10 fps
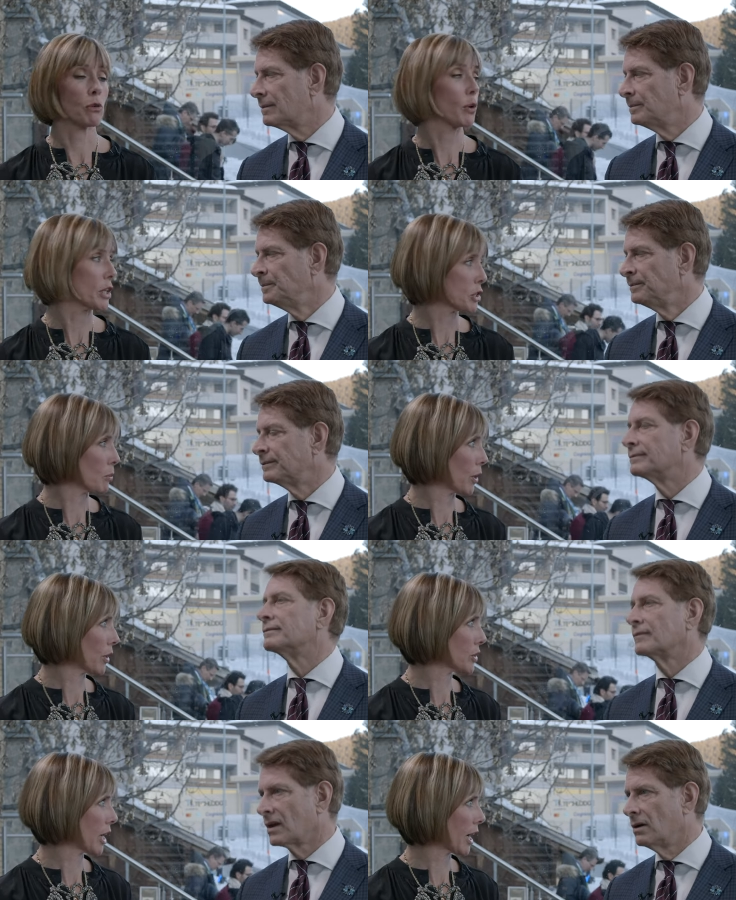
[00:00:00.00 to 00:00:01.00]
Speaker 1: of a
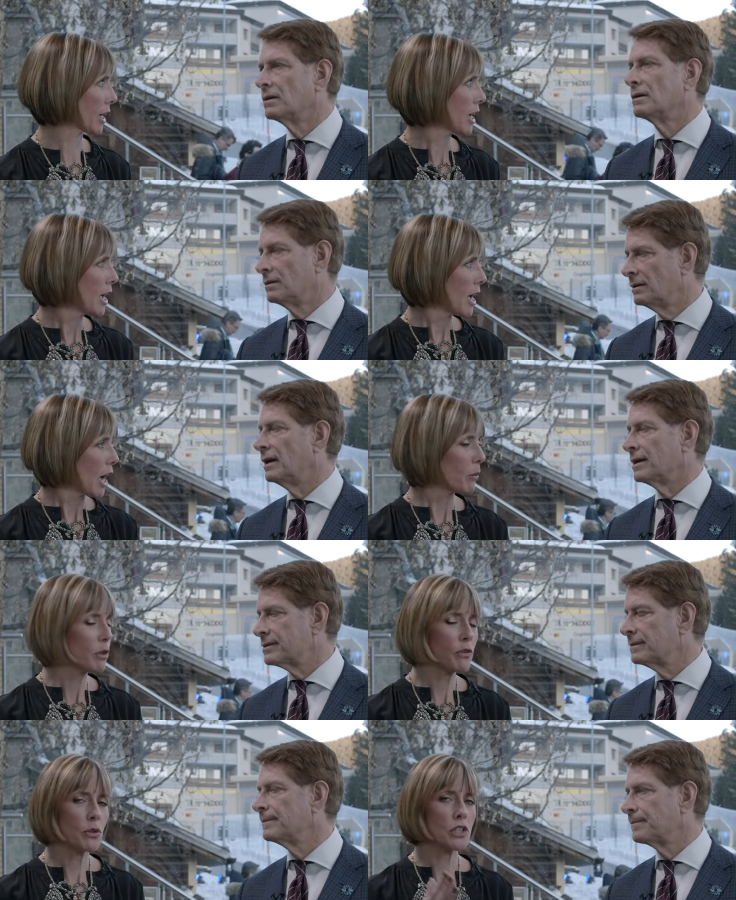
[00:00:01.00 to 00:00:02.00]
ransomware attack. Yes. I
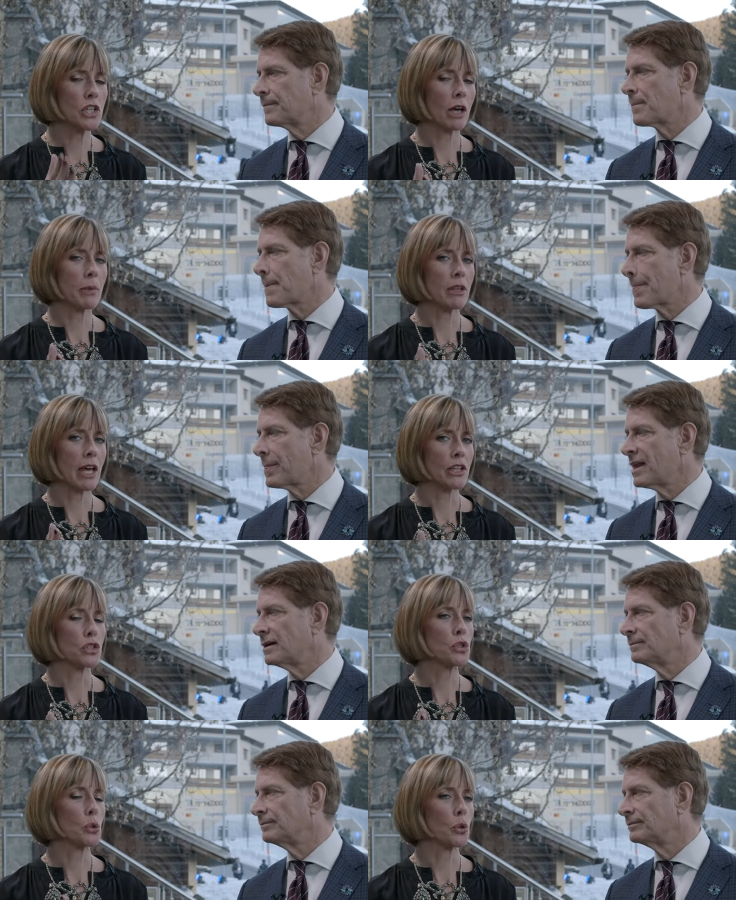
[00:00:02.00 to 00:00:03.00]
wonder if you can tell me that that
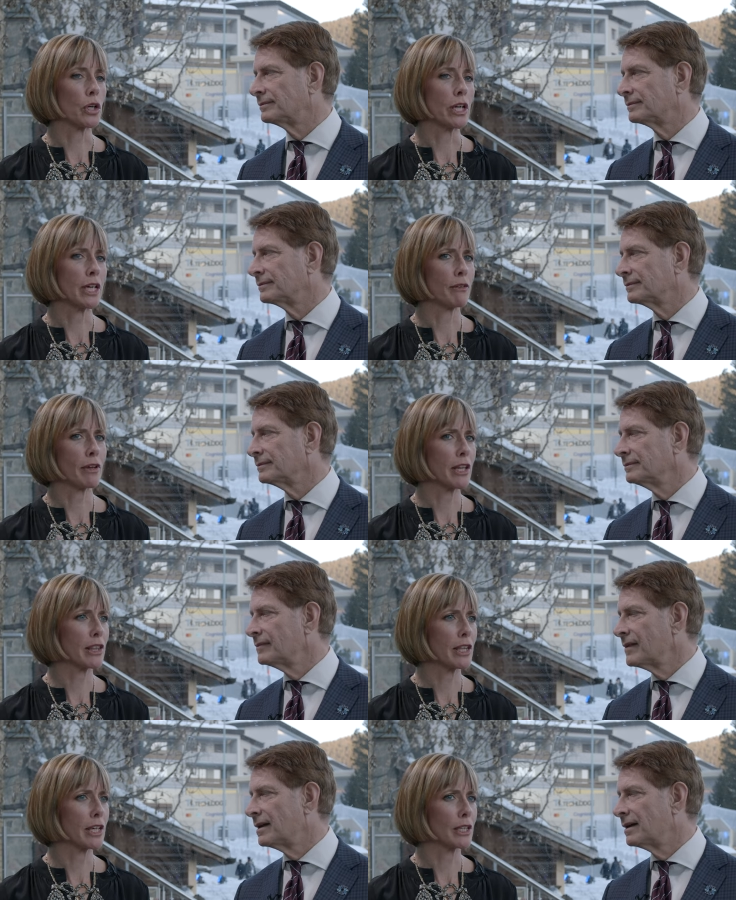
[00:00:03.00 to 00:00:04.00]
story and if
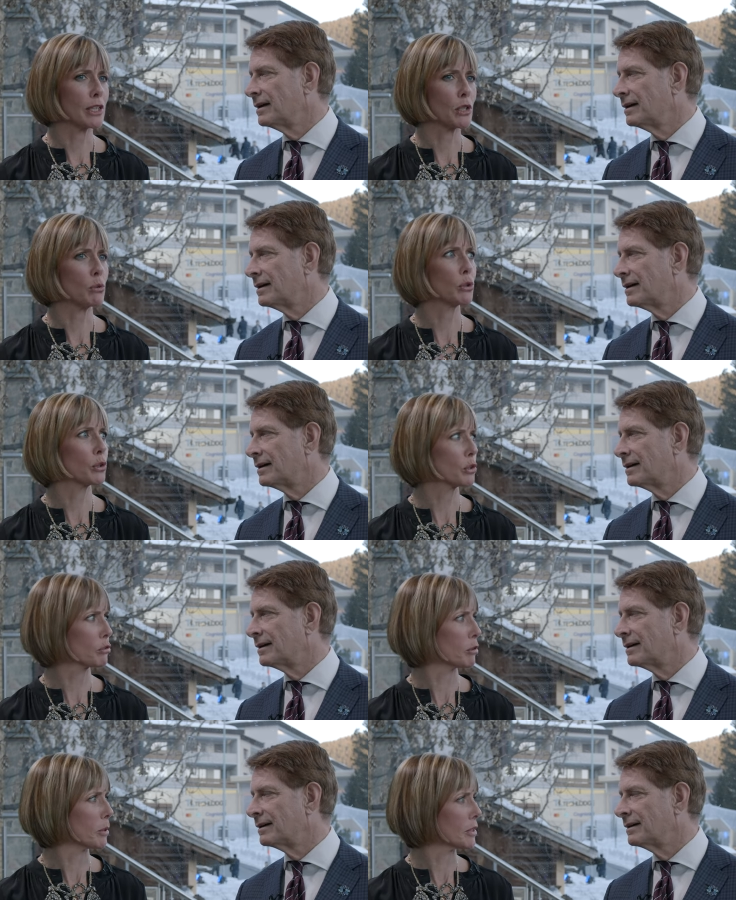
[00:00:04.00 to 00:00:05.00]
anything that you
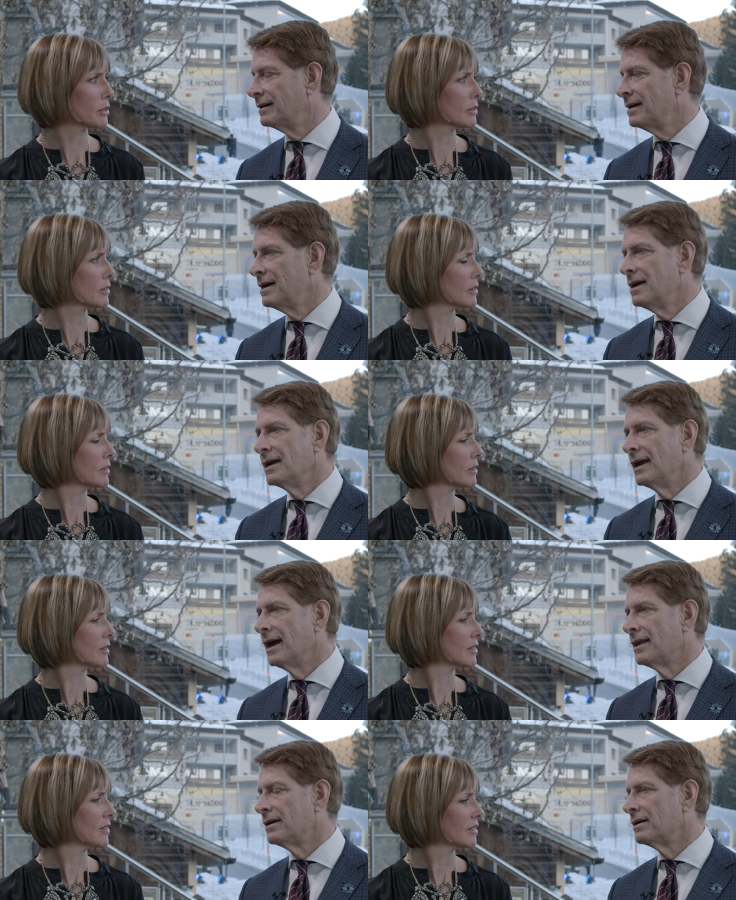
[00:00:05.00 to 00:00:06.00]
learned from it?
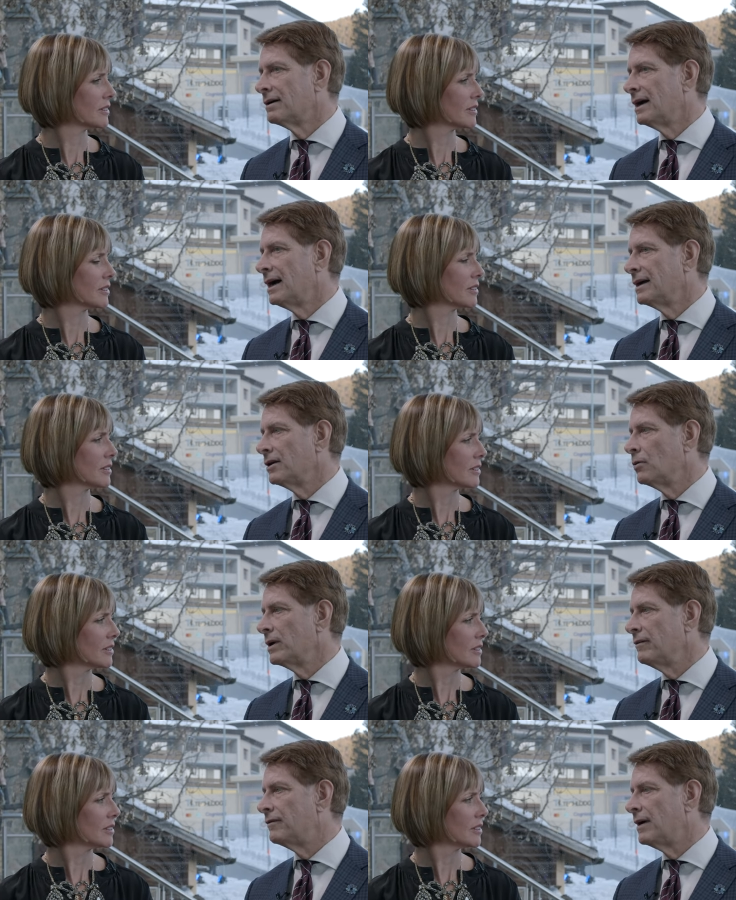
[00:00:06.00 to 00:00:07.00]
Speaker 2: Yeah, there. Uh, you know,
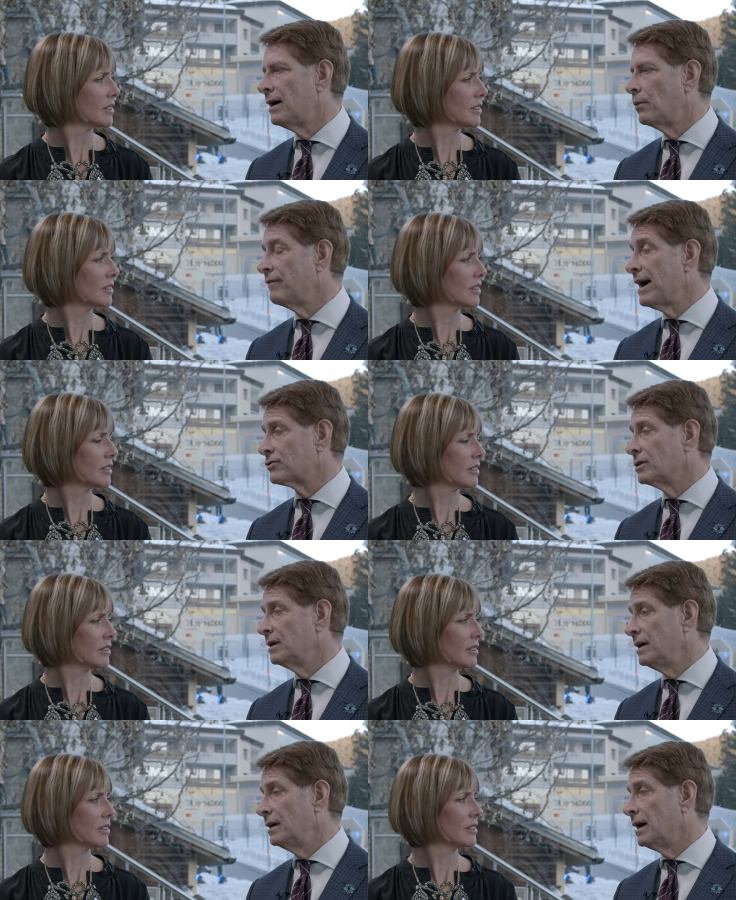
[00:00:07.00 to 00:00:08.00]
we've uh, we've
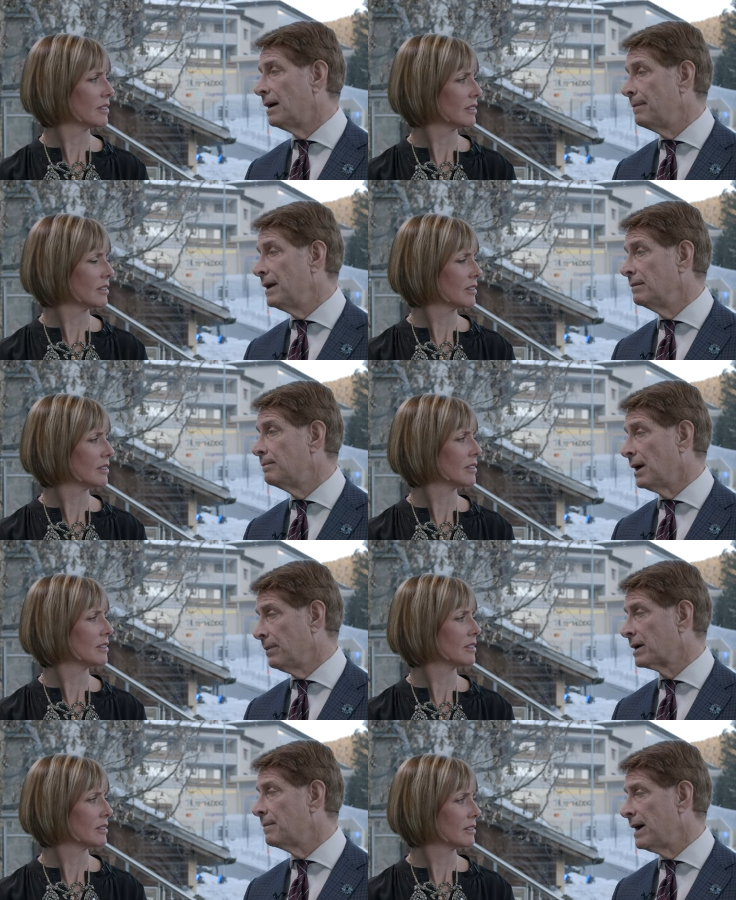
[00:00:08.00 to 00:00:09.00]
actually uh, been
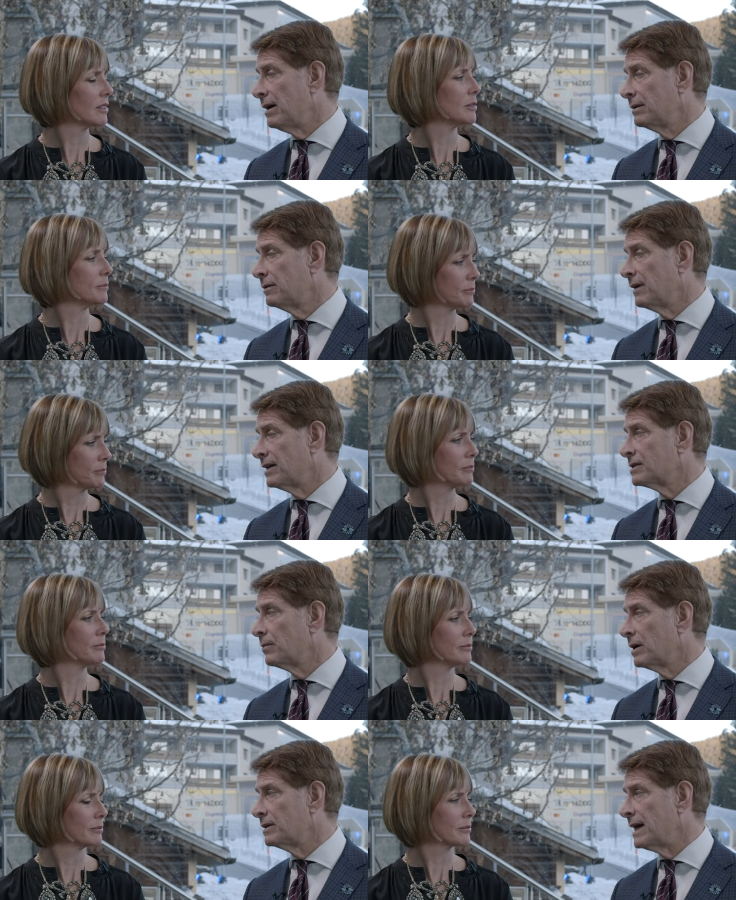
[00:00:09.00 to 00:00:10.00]
public about the
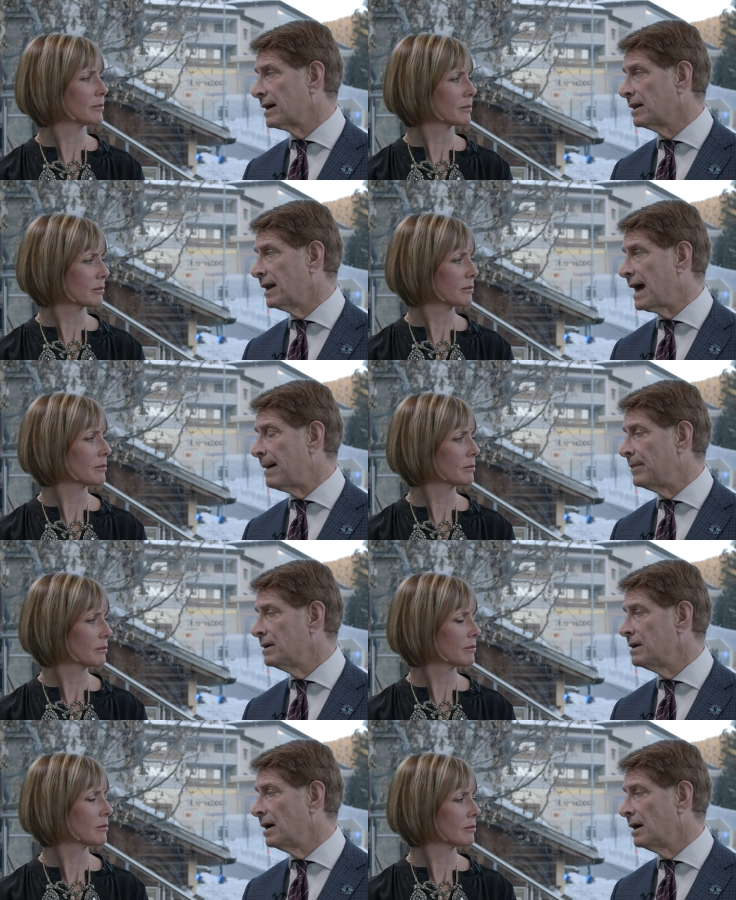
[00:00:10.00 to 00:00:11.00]
ransomware attack that
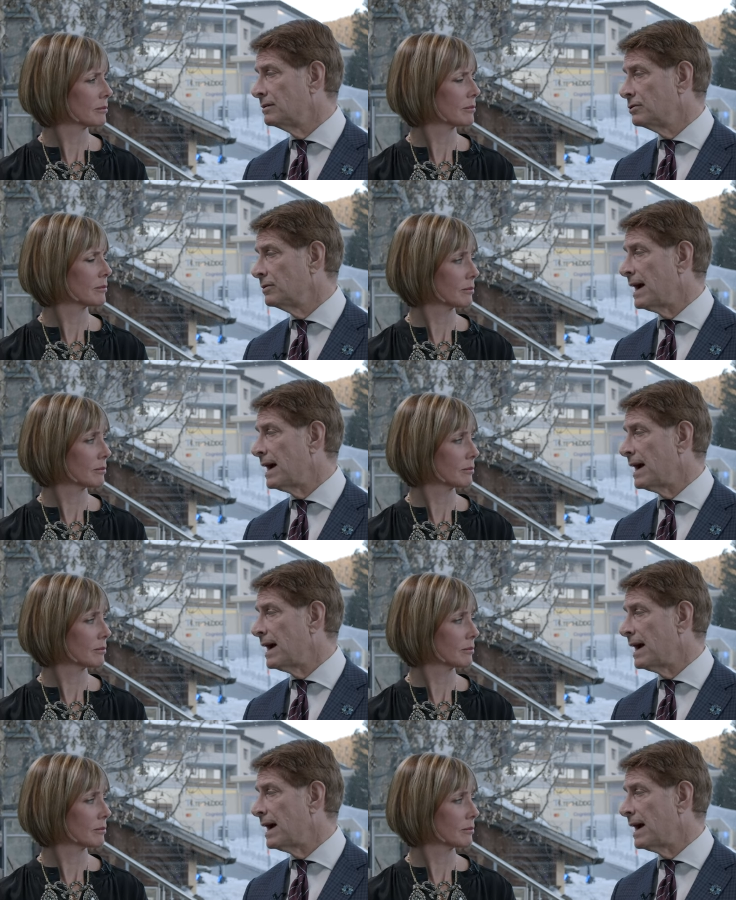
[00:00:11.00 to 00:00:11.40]
happened uh, to